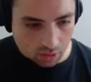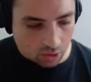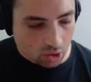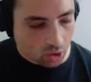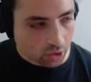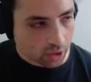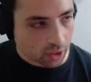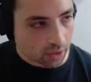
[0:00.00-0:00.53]

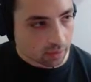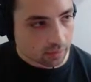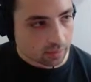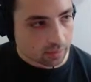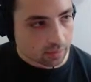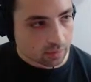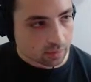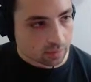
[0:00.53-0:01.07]
Okay.
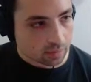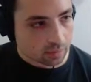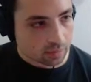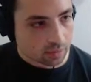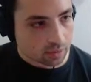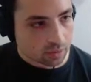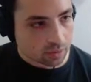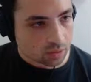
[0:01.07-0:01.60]

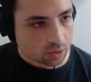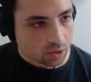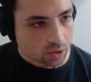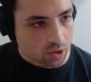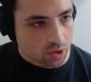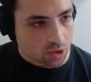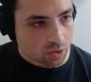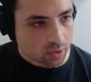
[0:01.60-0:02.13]

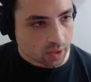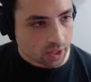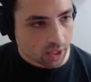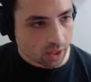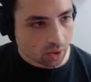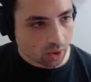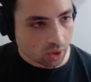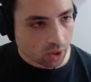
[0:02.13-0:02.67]
So
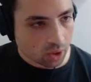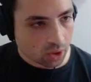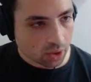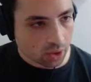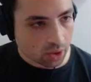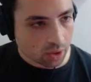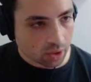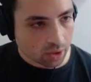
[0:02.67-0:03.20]
now
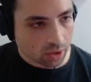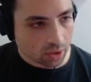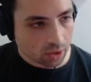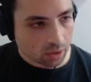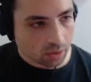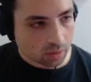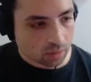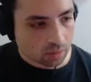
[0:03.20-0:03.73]

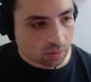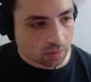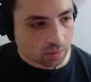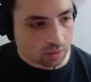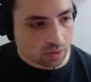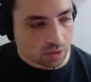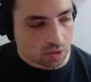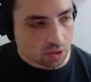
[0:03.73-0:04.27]
our
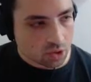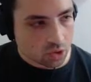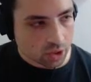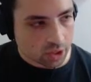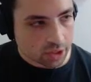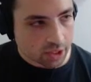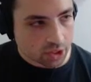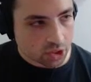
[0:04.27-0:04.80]
string
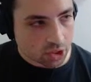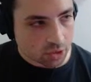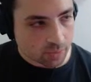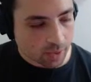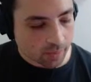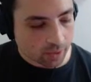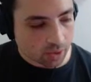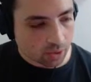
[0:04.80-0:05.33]
section is
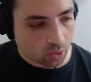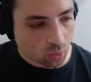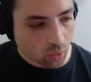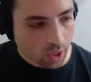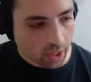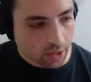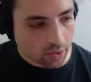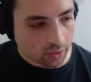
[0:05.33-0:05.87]
probably a little
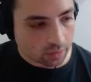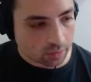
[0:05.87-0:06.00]
wider.